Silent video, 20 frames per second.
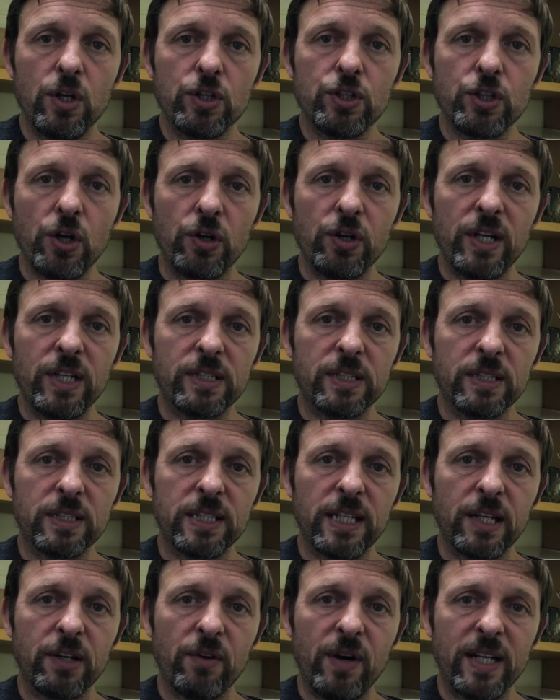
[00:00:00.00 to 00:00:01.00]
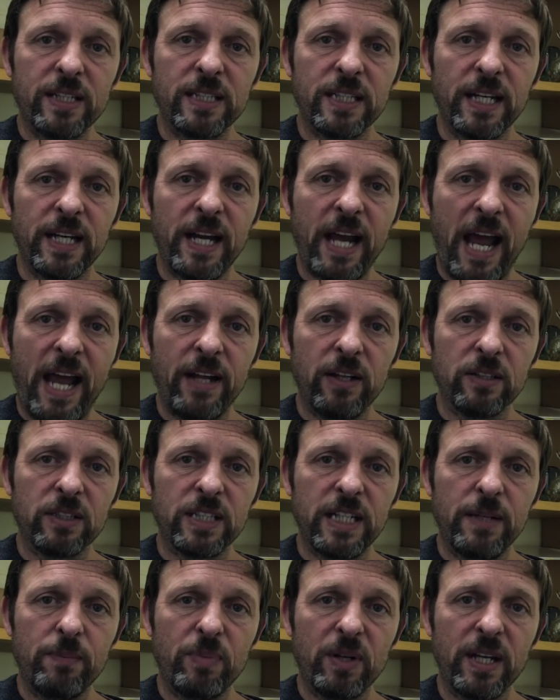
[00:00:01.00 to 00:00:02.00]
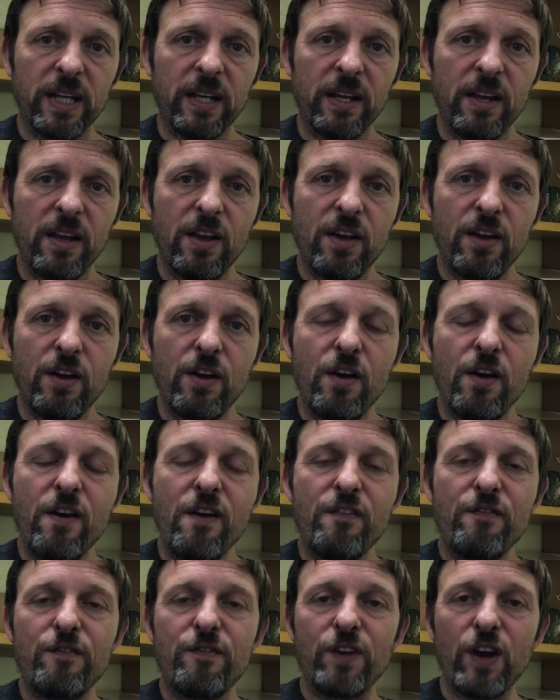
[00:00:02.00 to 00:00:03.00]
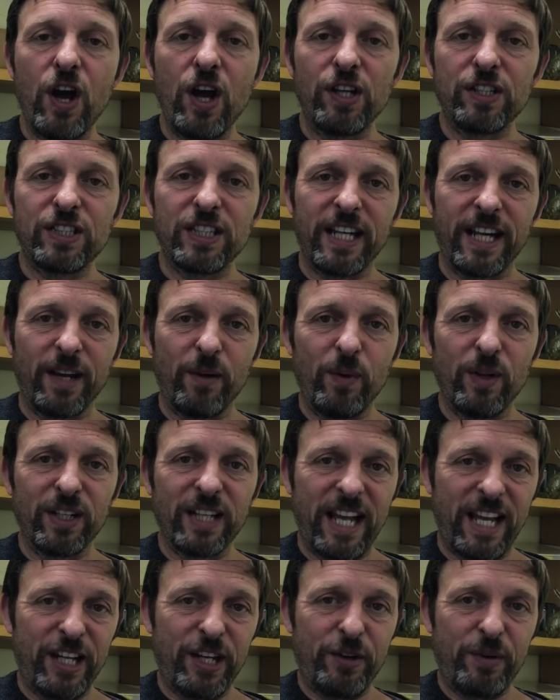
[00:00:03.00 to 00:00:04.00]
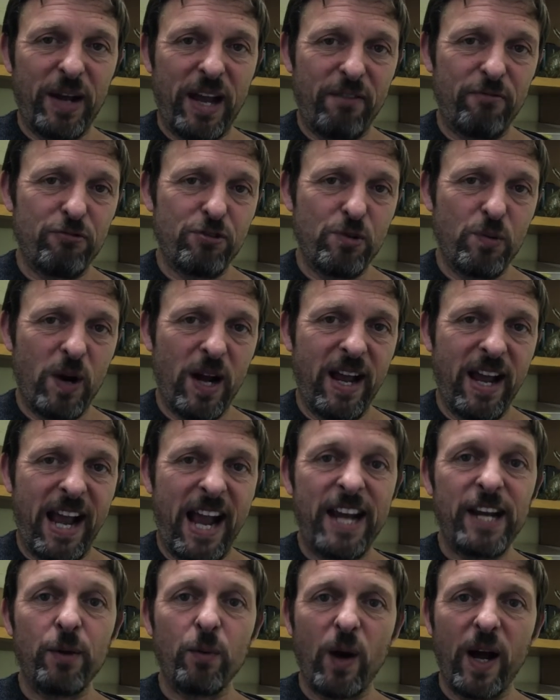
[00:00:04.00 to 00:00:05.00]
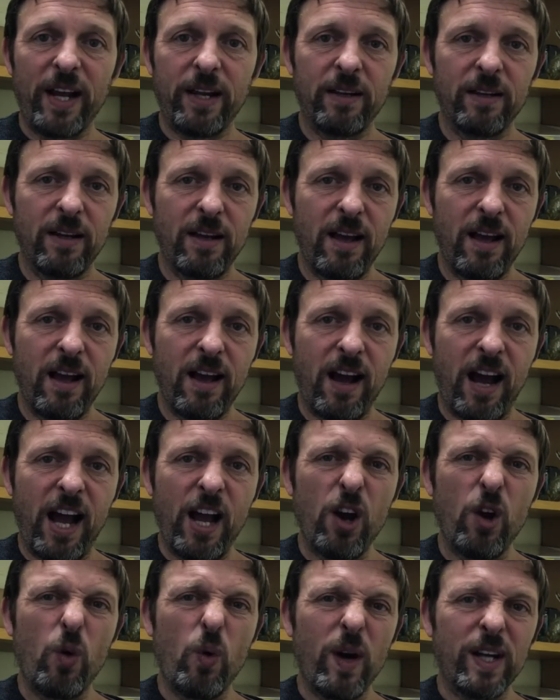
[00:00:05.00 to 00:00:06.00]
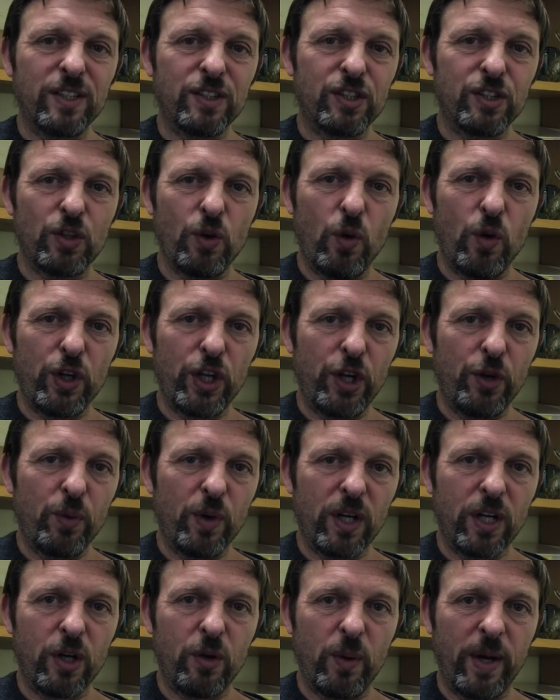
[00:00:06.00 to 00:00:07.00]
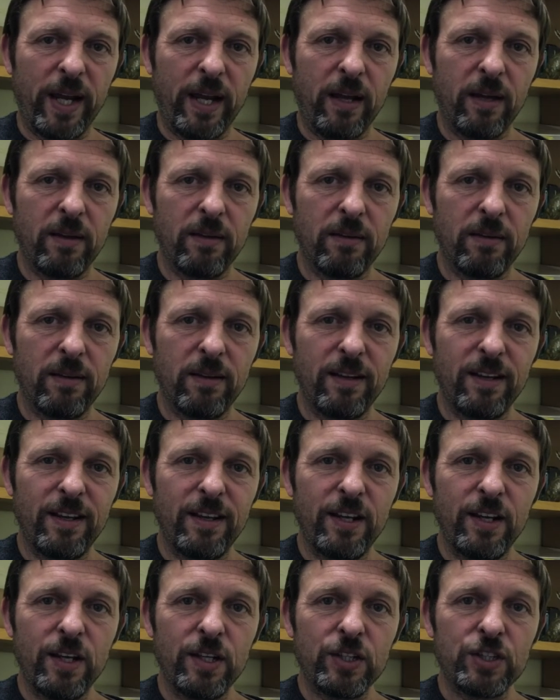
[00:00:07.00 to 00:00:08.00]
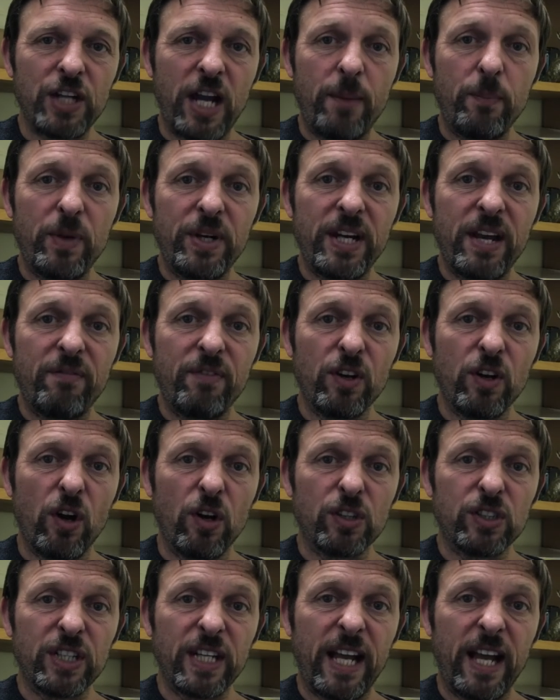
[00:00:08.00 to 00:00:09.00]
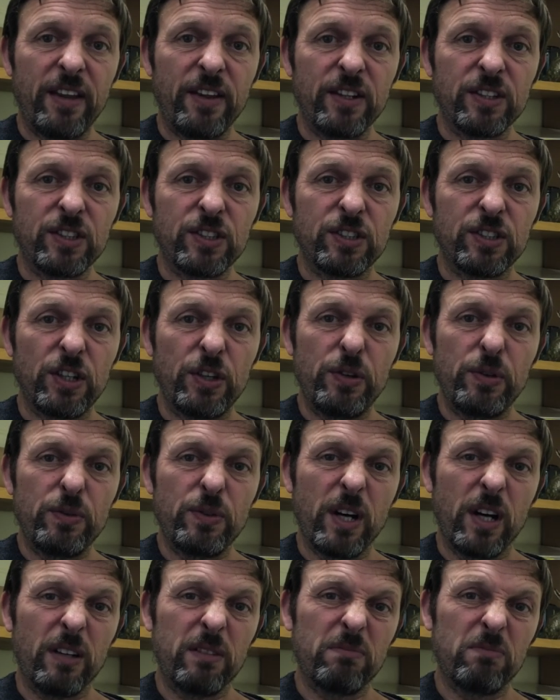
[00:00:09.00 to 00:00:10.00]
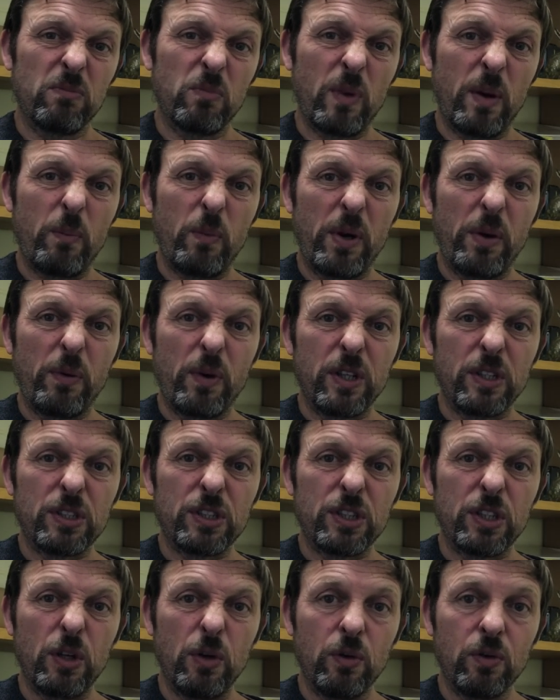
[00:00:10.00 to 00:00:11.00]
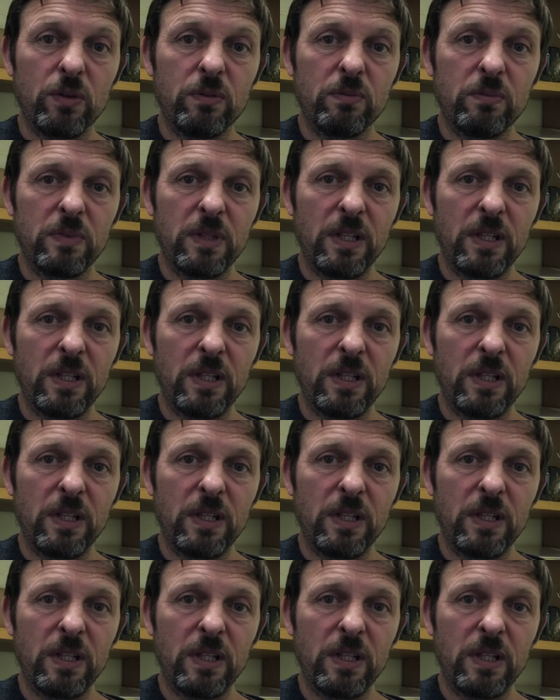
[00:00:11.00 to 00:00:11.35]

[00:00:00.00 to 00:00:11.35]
John lit a cigarette and inhaled deeply. "Flirting will get you everywhere. Anyway, I always thought you were queer. Shame we never got together sooner when we were at school.